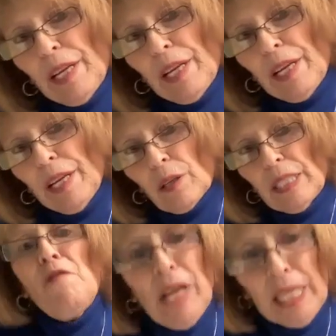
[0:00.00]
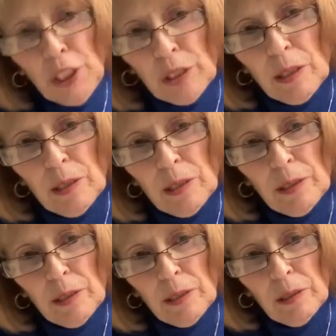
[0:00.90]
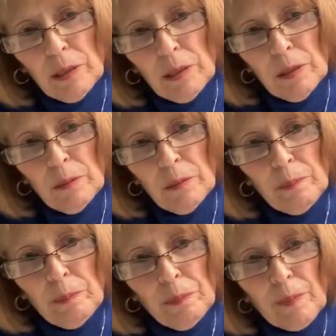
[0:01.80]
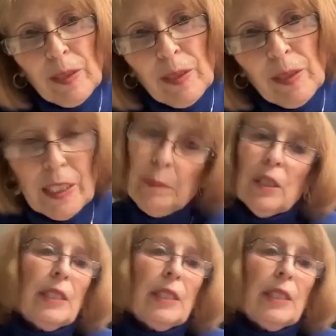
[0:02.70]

be on your radar is infection. and